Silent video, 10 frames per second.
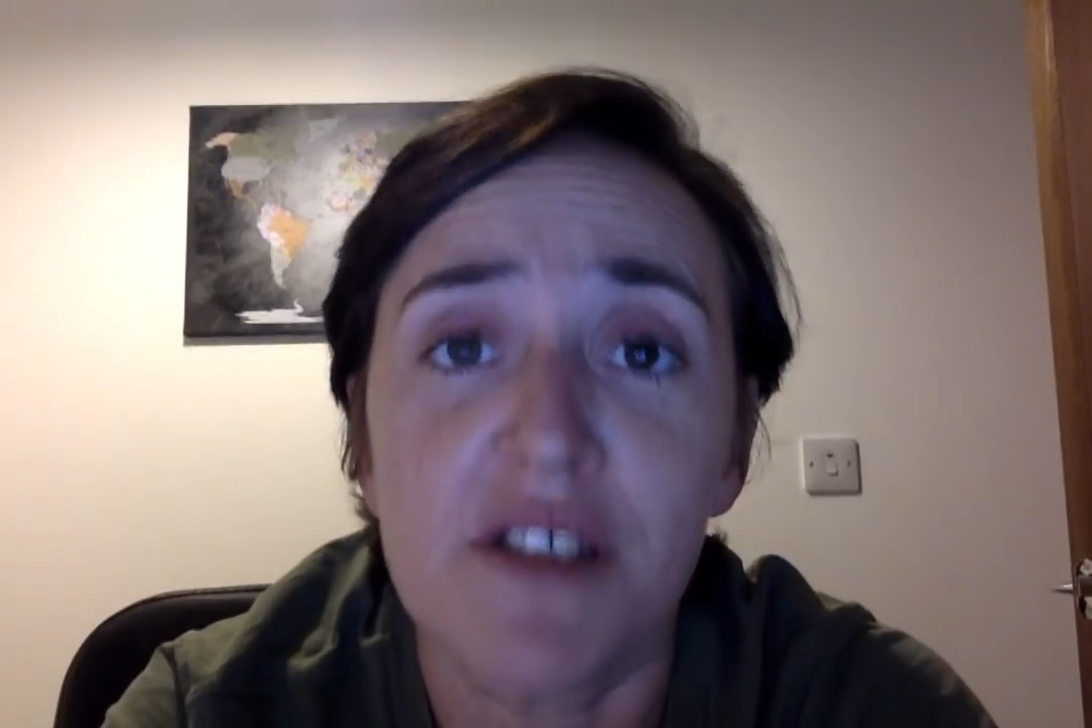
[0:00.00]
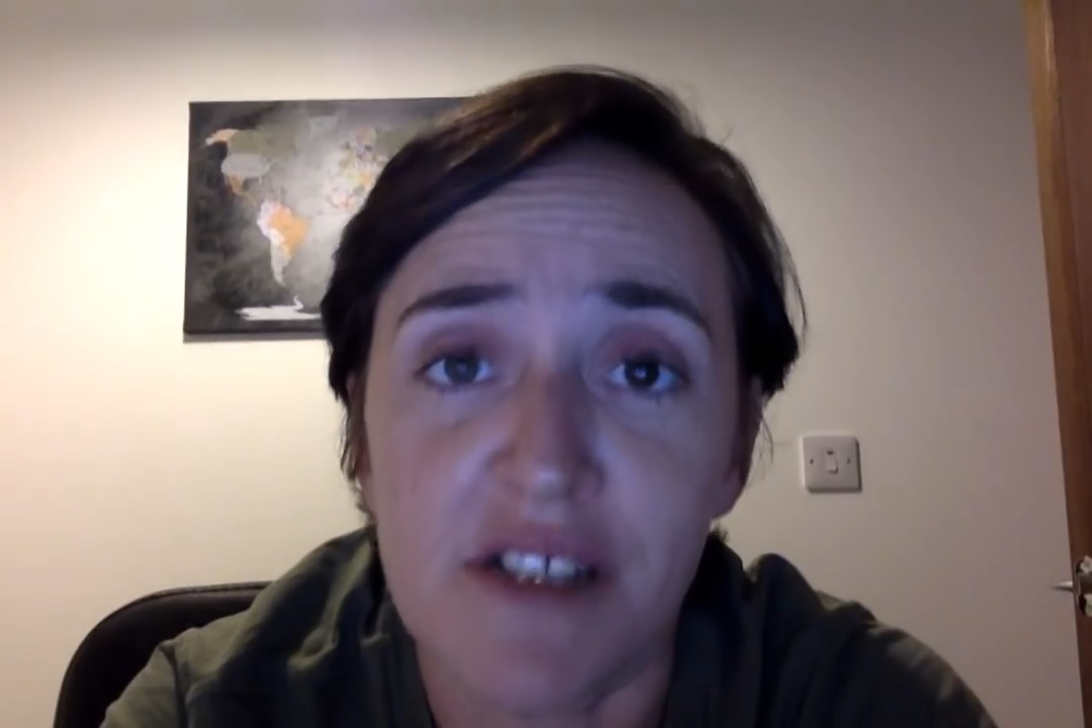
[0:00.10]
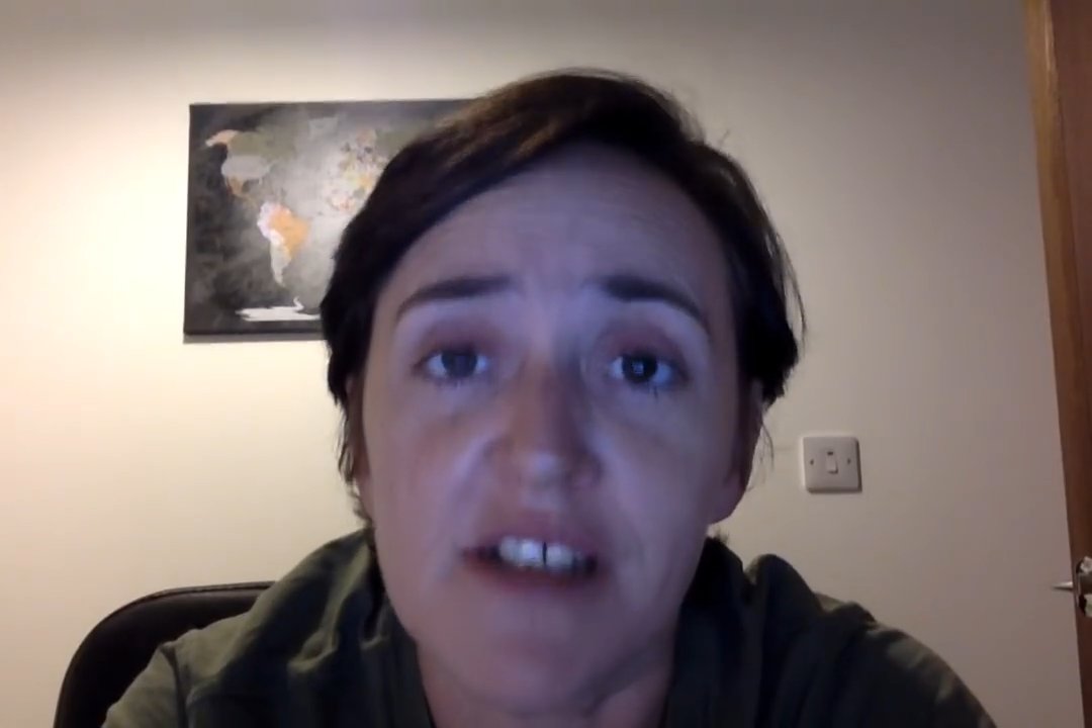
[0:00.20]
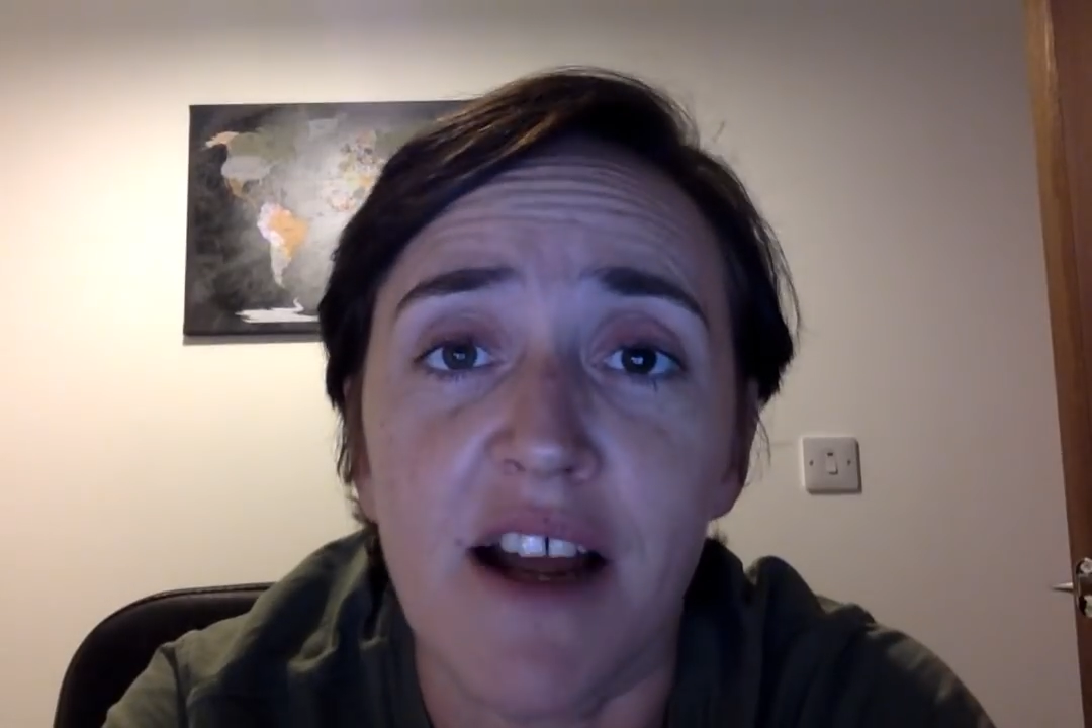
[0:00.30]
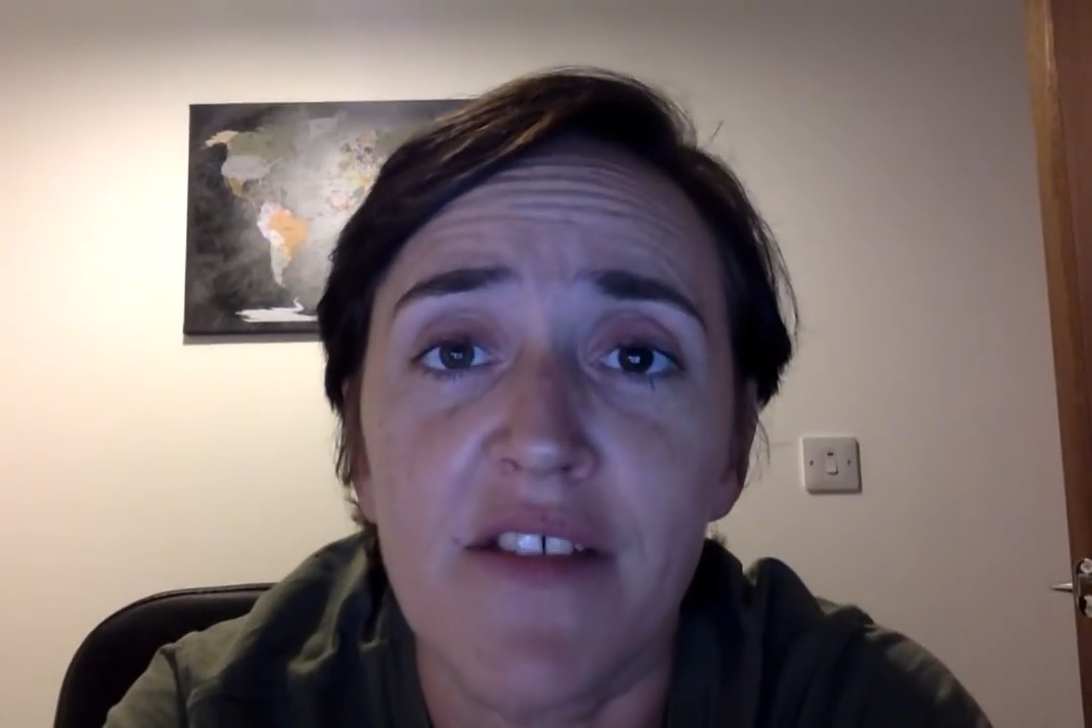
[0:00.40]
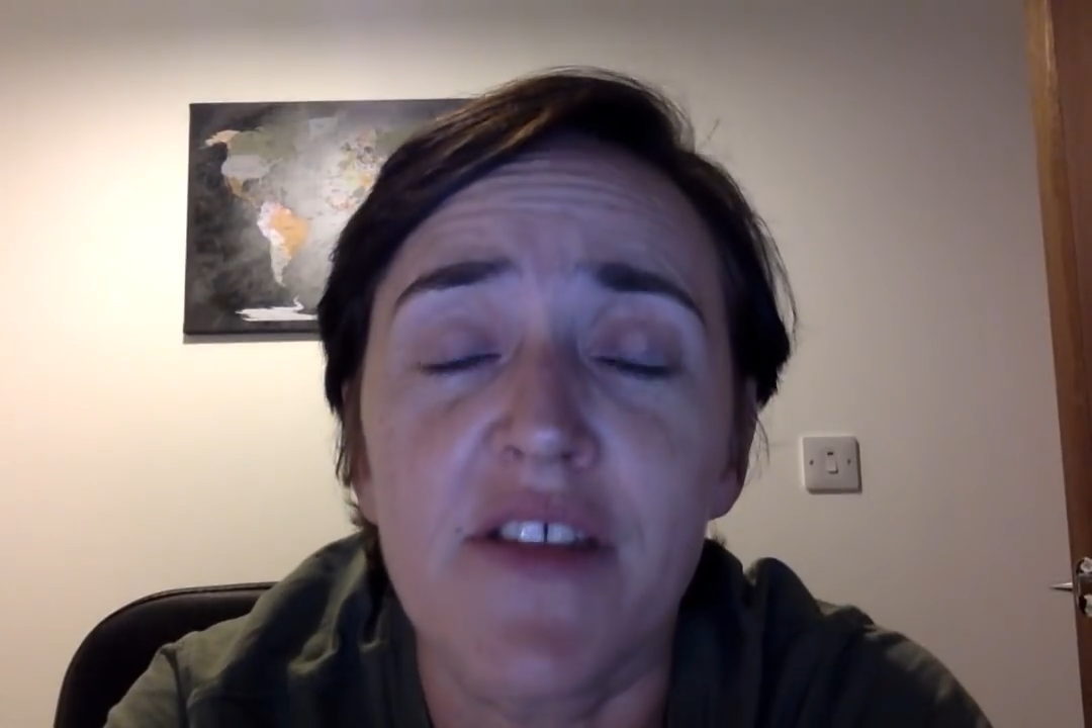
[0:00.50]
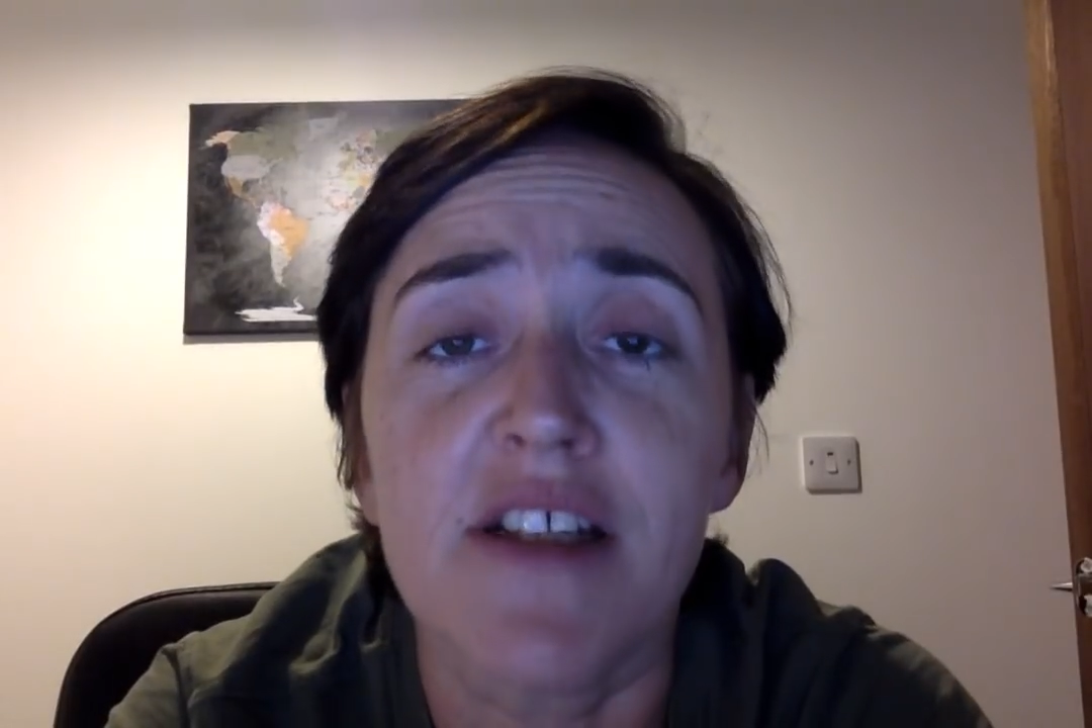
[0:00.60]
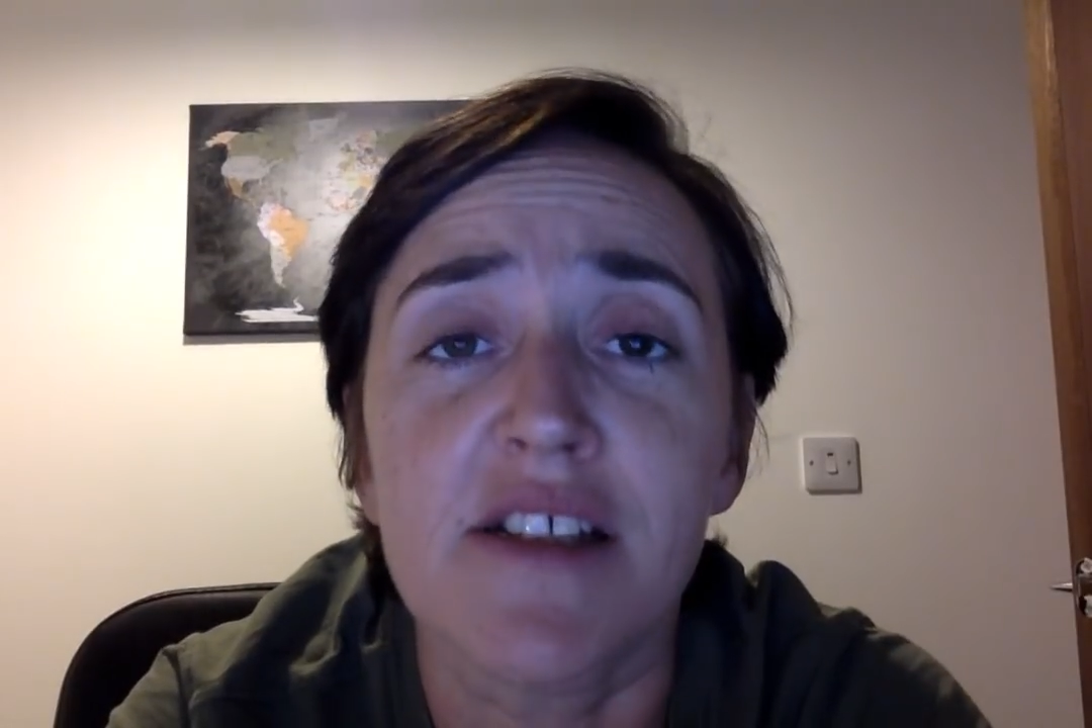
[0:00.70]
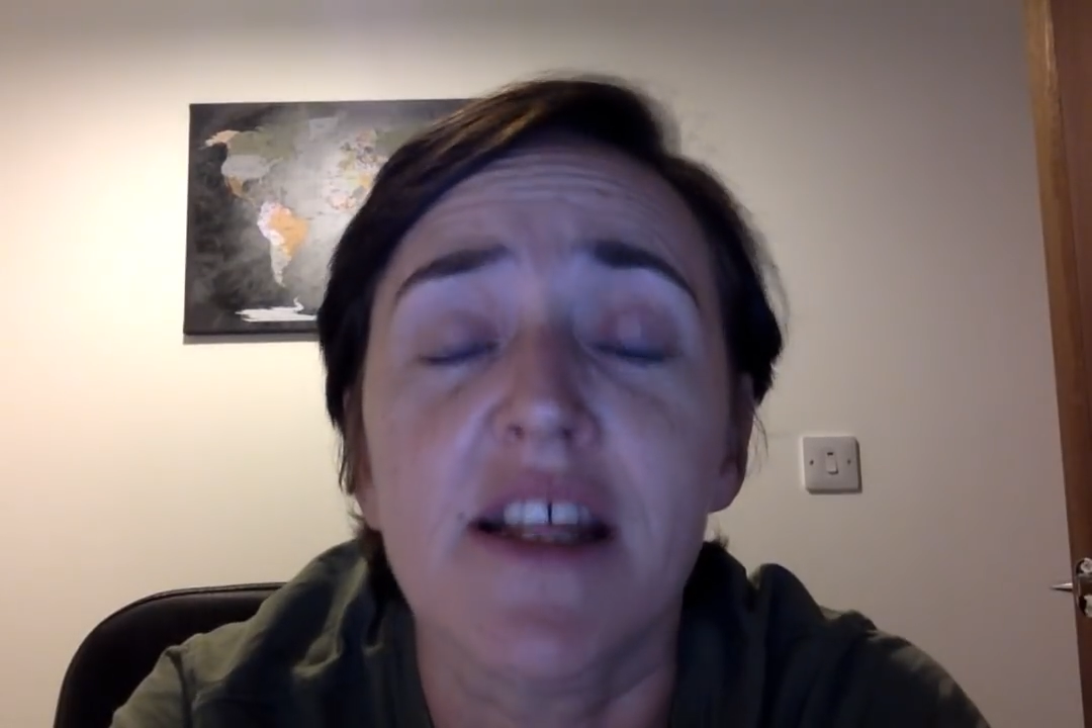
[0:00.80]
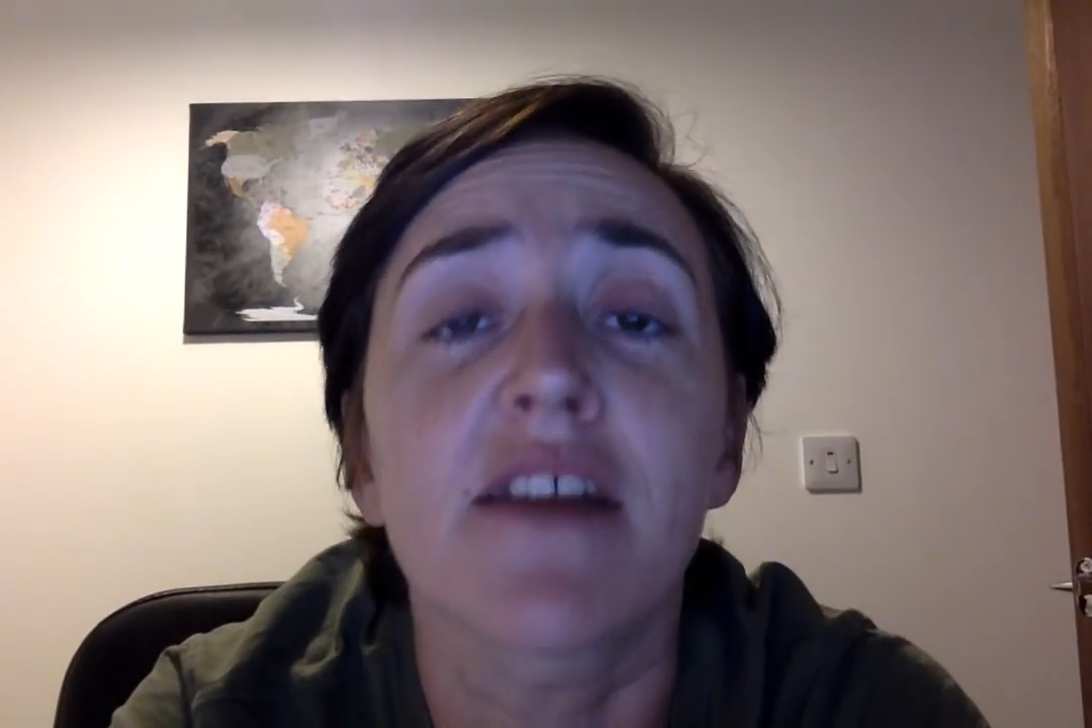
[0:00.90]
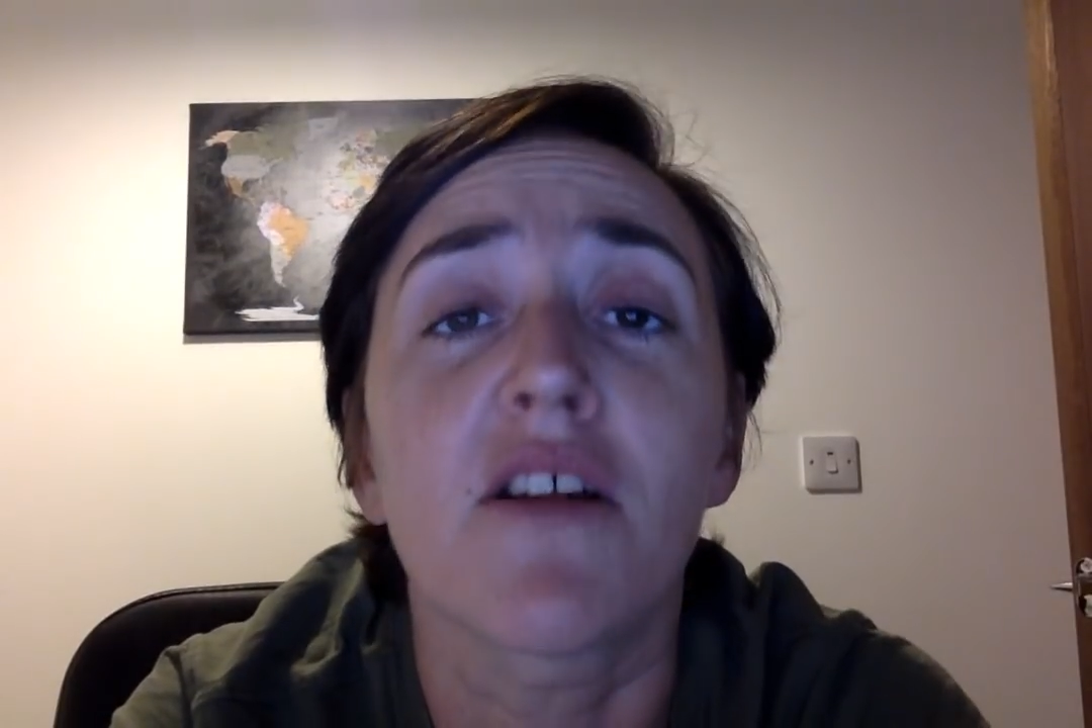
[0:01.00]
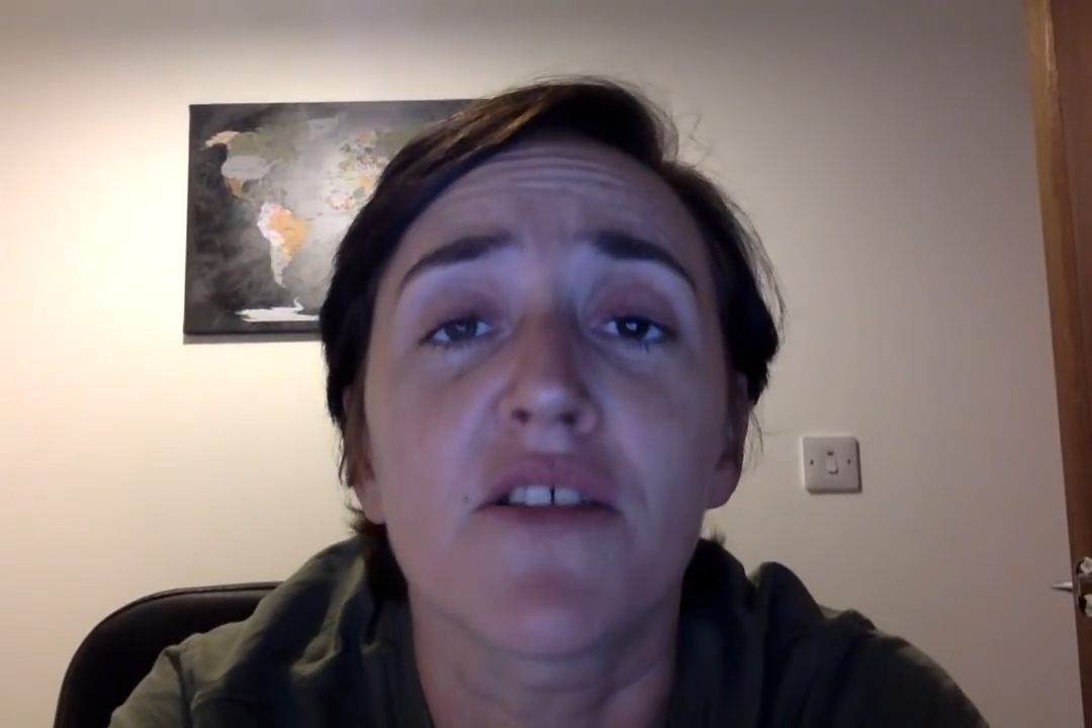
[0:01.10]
to sign this thing